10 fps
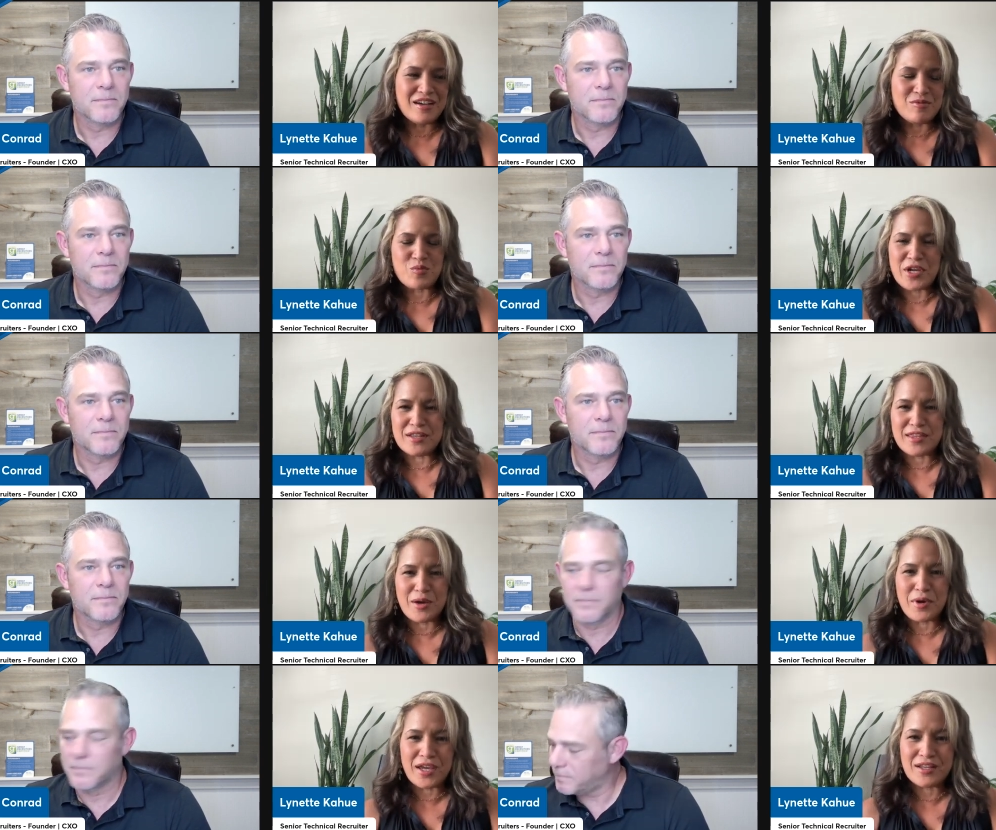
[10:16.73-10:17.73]
Speaker 1: i've been rated that
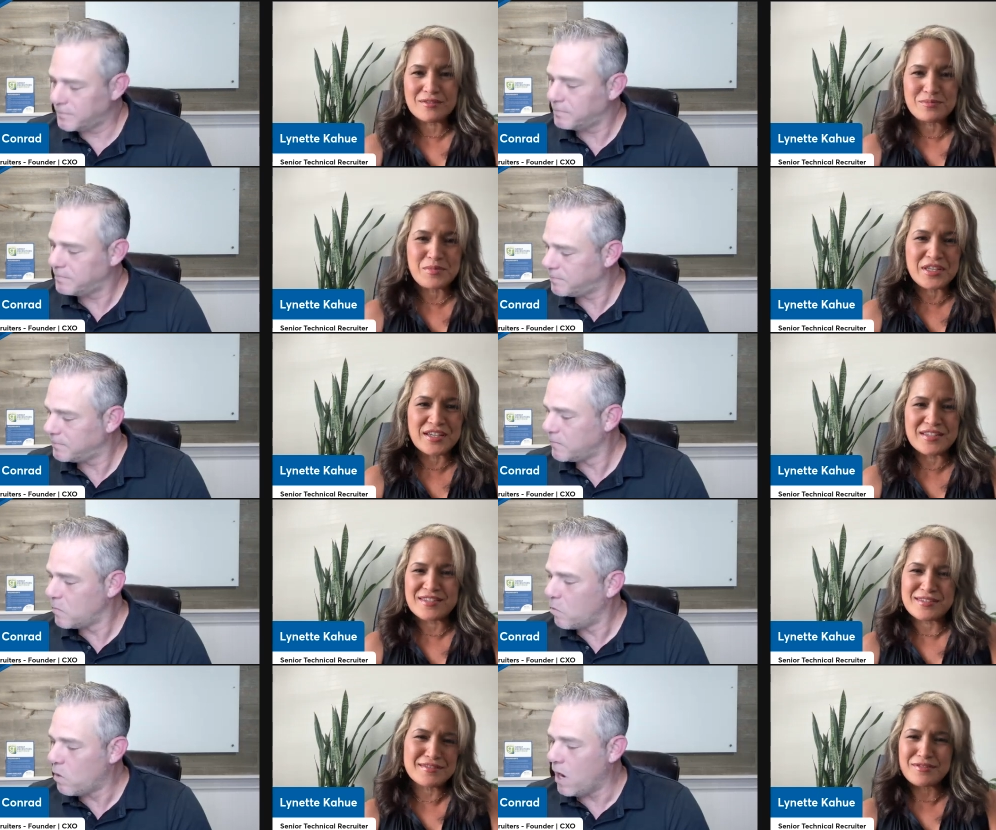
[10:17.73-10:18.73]
way
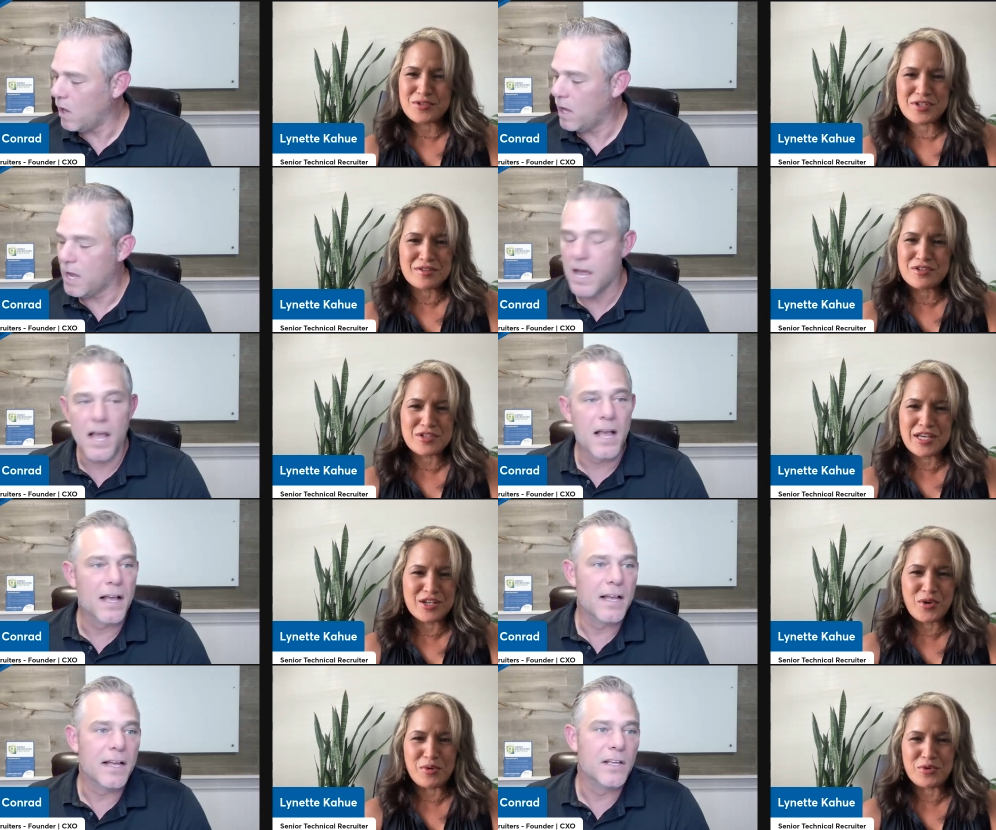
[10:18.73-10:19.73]
well there's a lot of
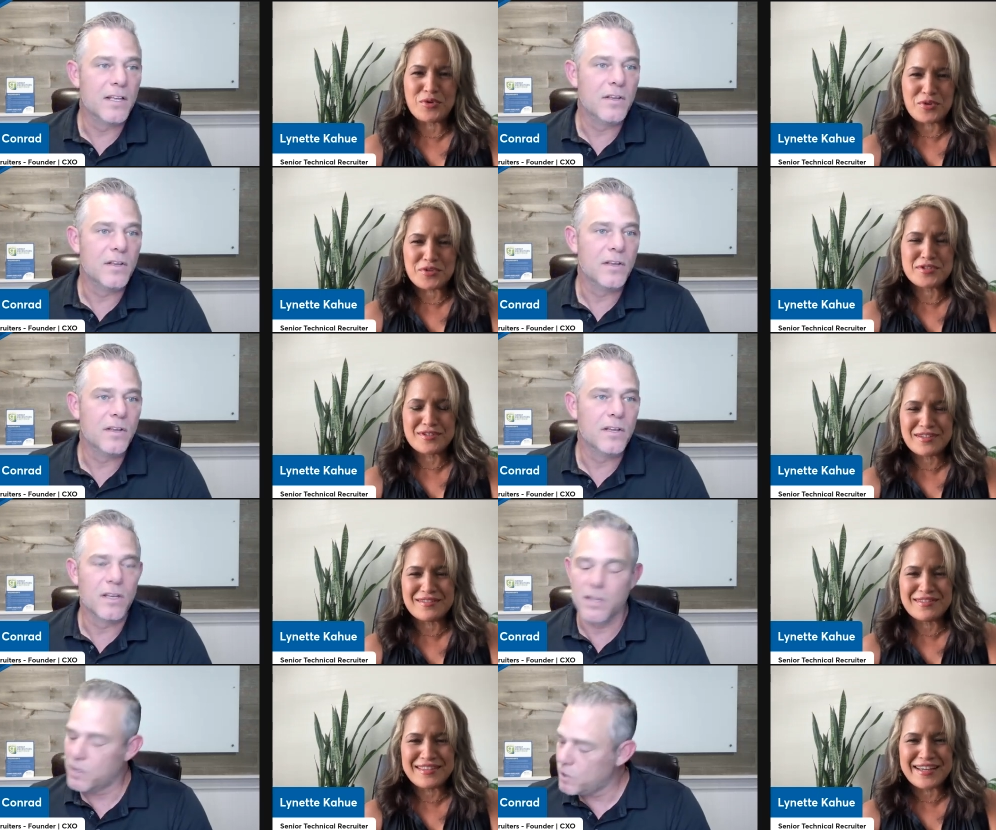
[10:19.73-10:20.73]
great recruiters
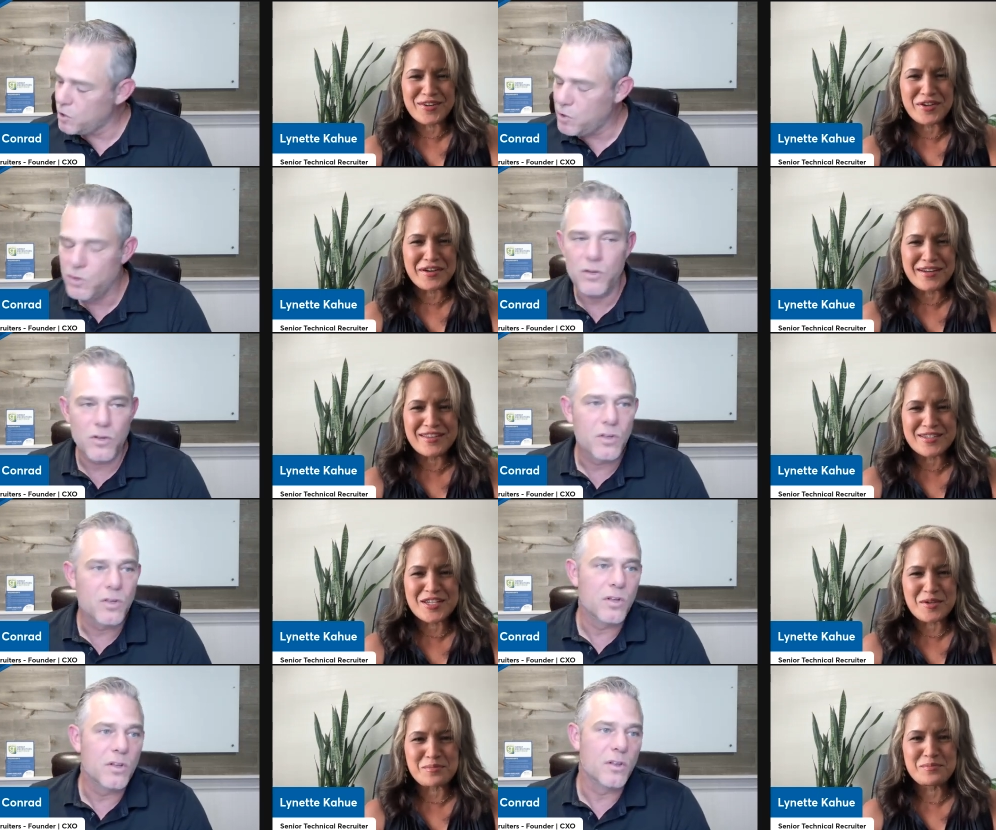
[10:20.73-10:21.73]
mm. that are in the
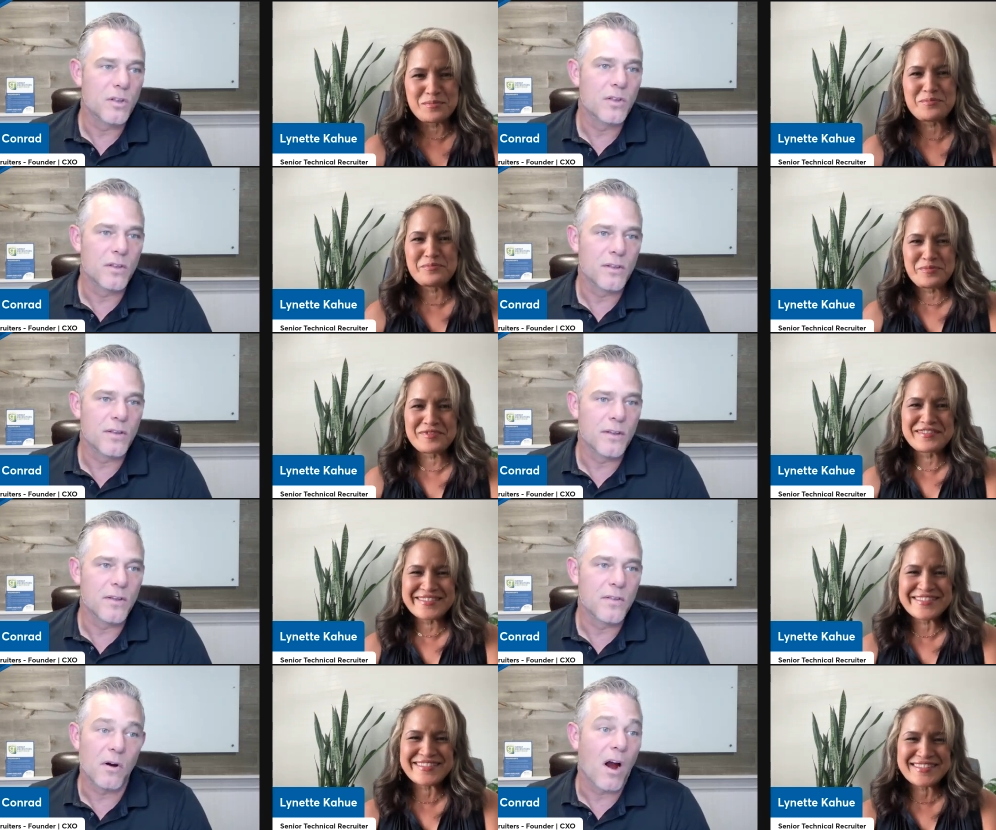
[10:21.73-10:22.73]
team.
Speaker 2: There
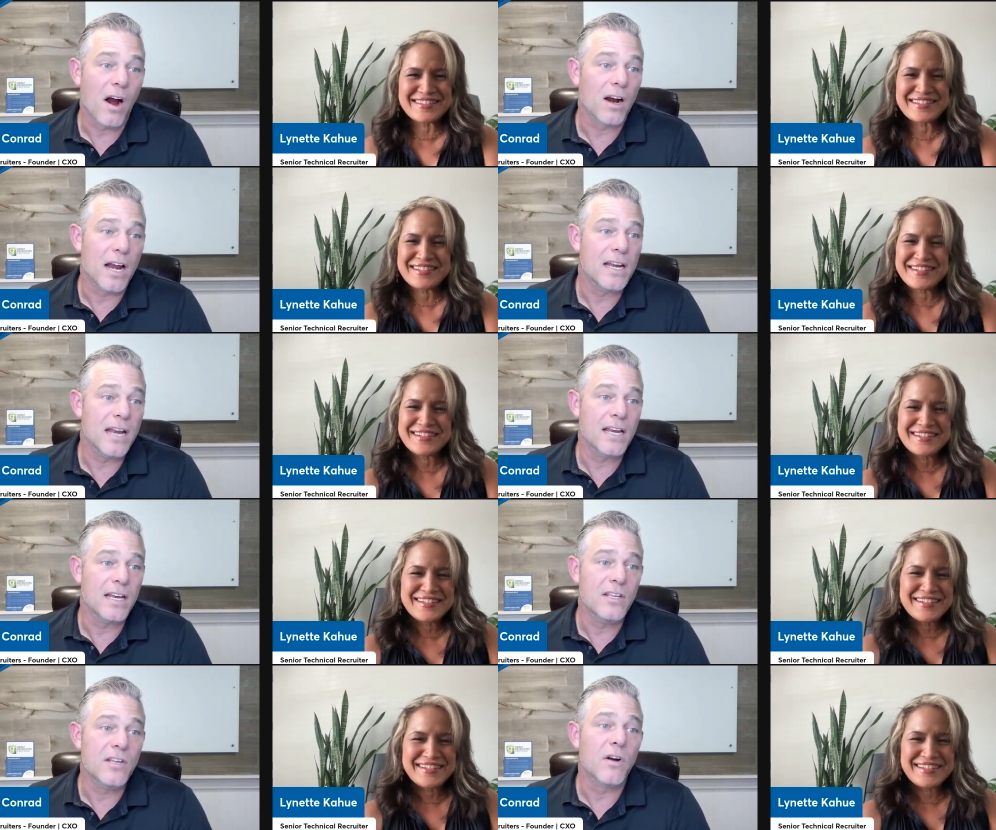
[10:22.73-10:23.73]
are, and and you
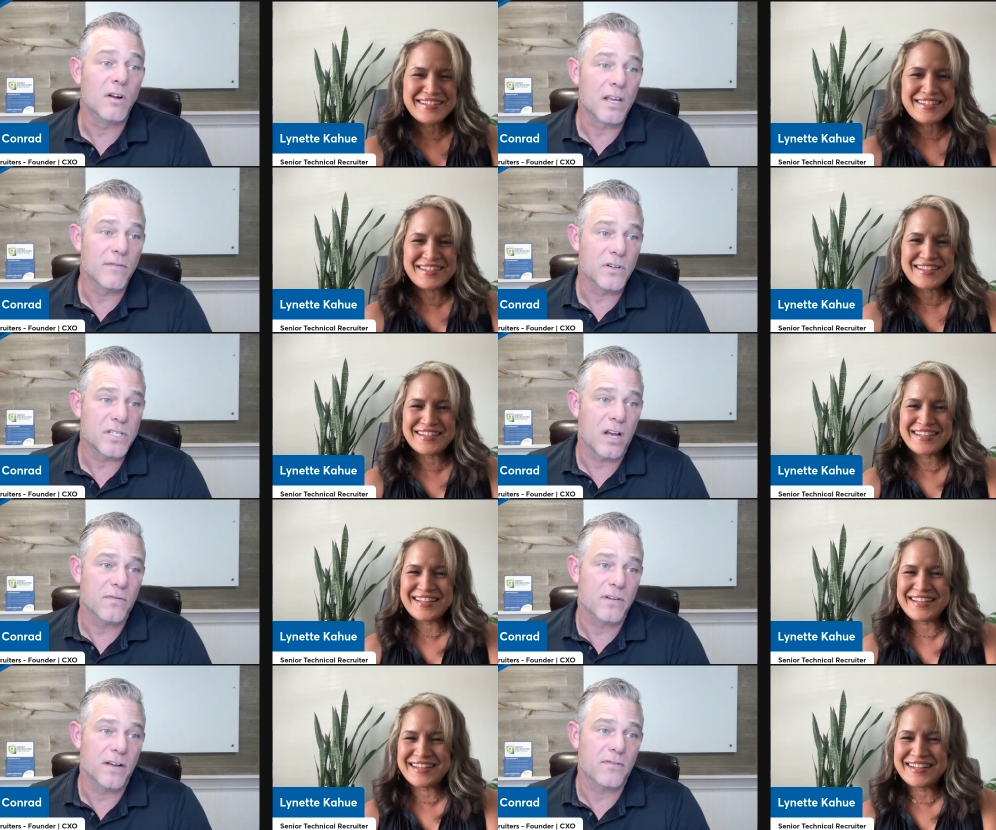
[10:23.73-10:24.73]
don't give yourself enough
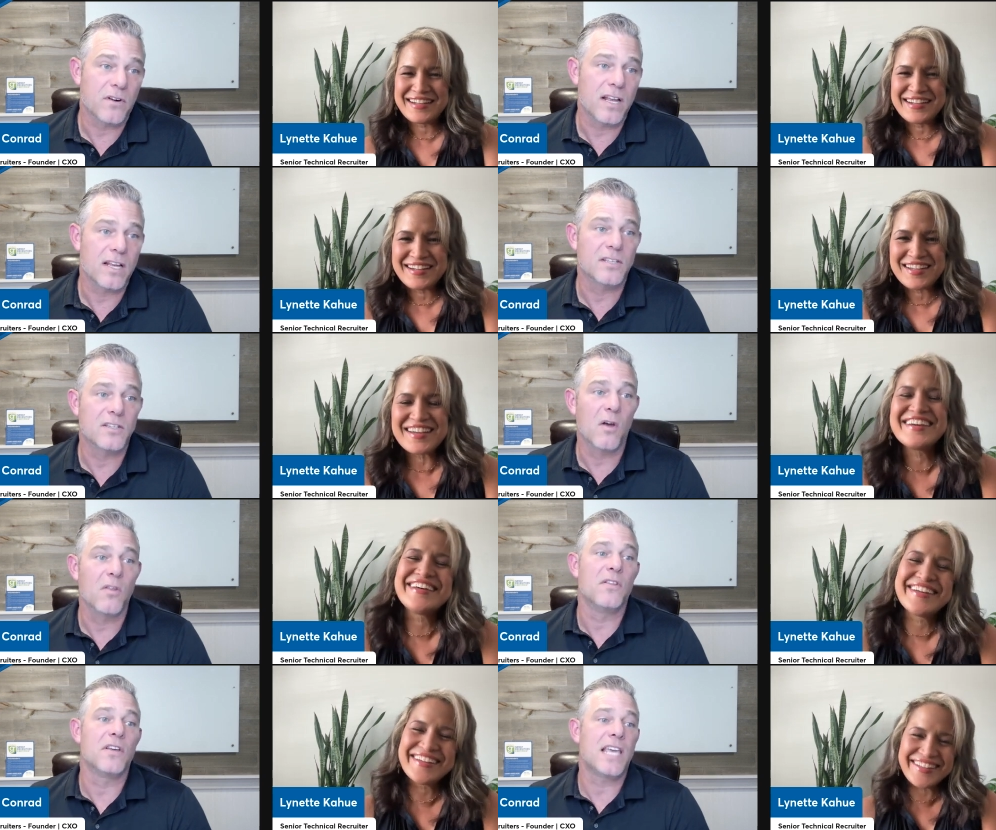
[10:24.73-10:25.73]
credit because although the
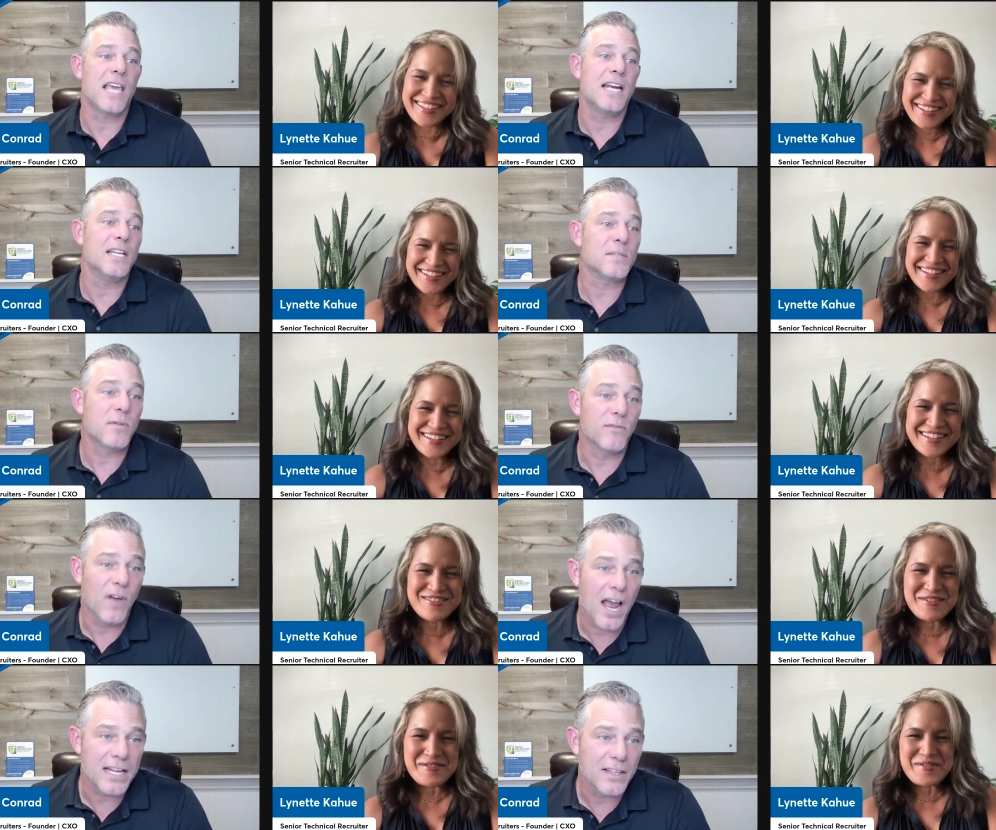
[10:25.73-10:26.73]
candidates provided
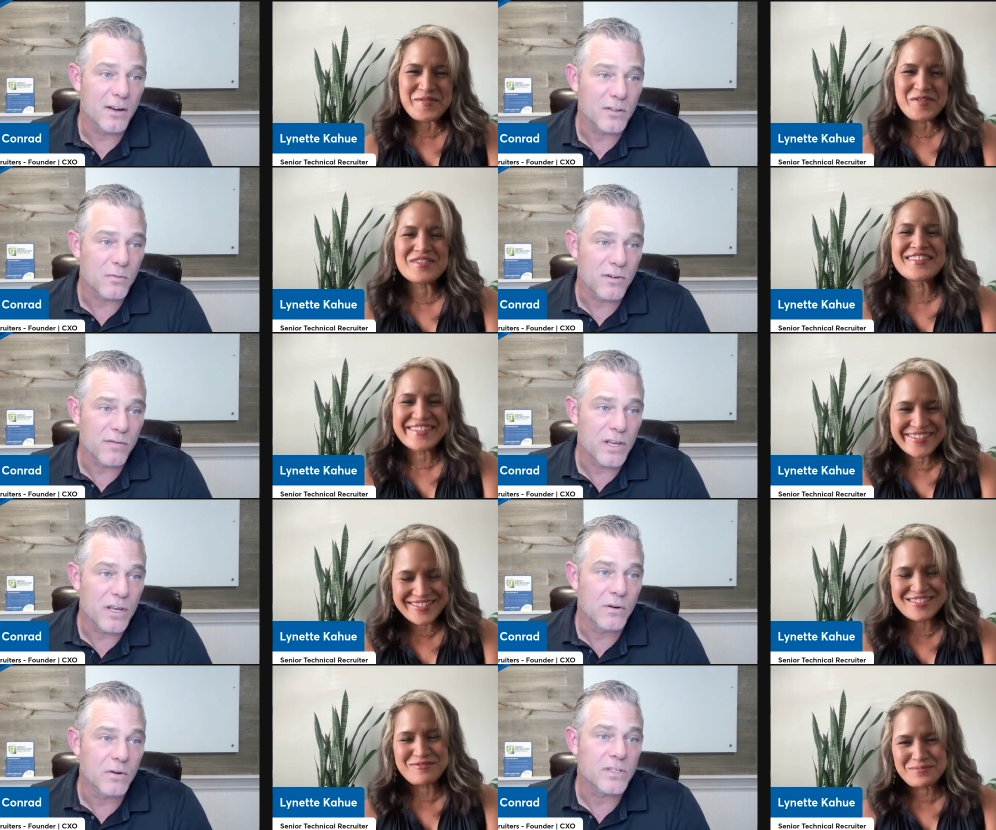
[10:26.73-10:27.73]
those
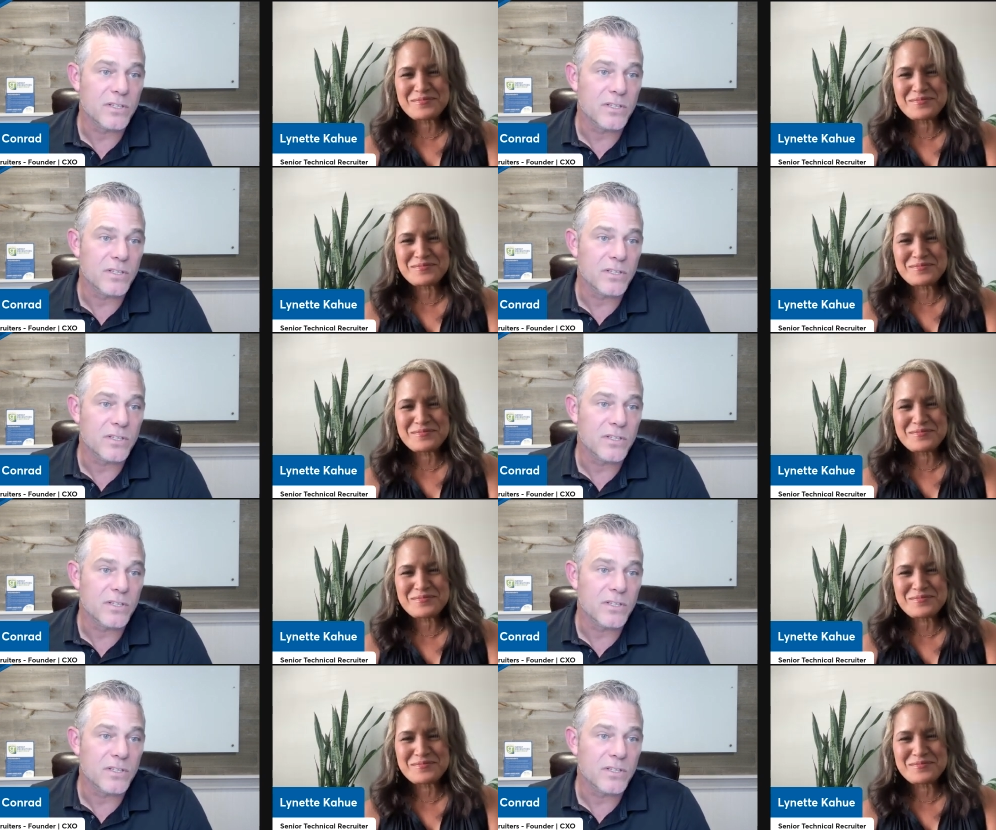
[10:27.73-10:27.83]
reviews,